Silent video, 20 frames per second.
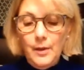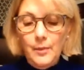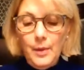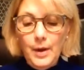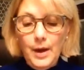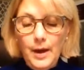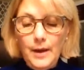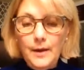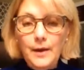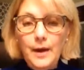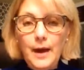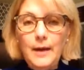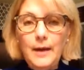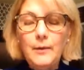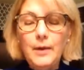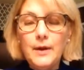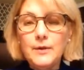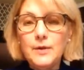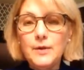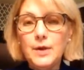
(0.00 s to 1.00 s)
but I
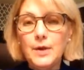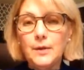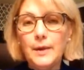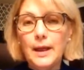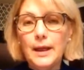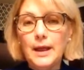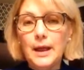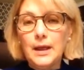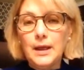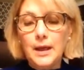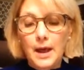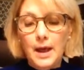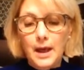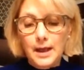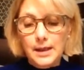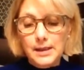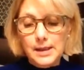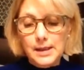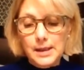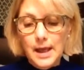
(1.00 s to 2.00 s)
want you to
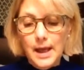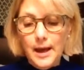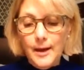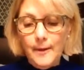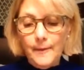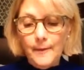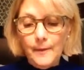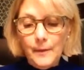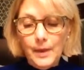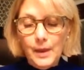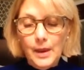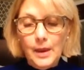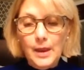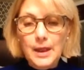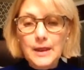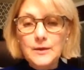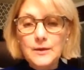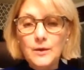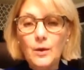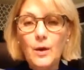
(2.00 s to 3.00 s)
recognize that
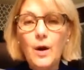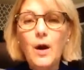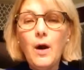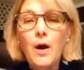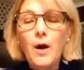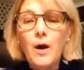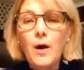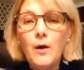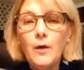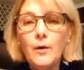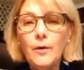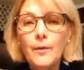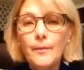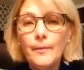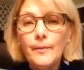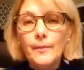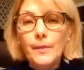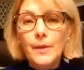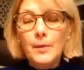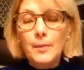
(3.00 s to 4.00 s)
these are all
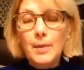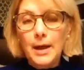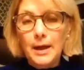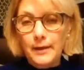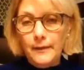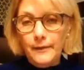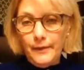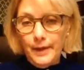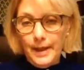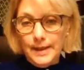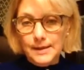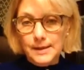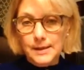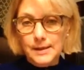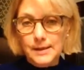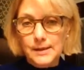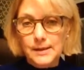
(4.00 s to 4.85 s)
paraphrases.